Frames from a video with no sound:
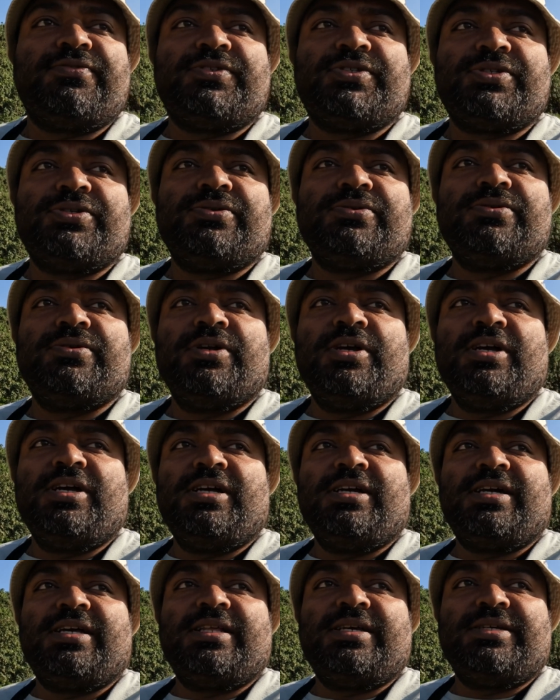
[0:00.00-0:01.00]
so
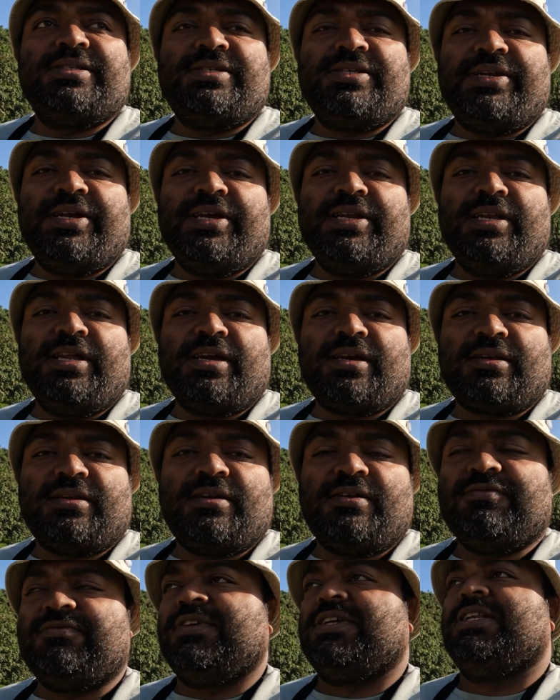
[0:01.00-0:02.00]
I think it's ringneck
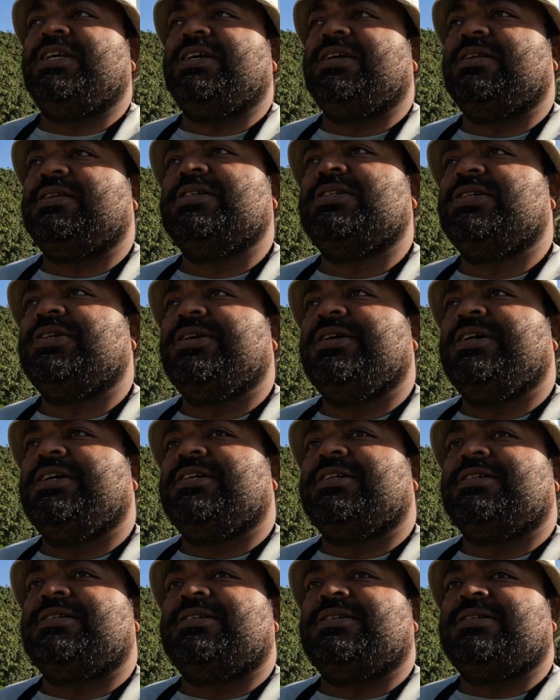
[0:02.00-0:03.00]
dove in English.
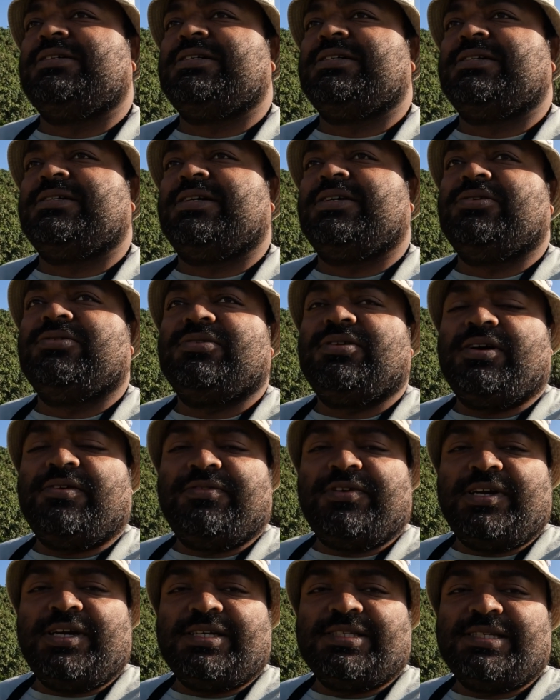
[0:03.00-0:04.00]
I know the
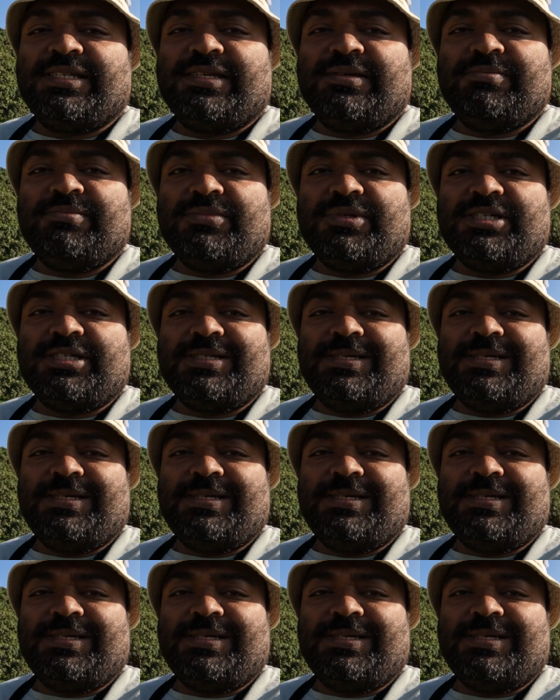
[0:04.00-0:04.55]
Afrikaans name.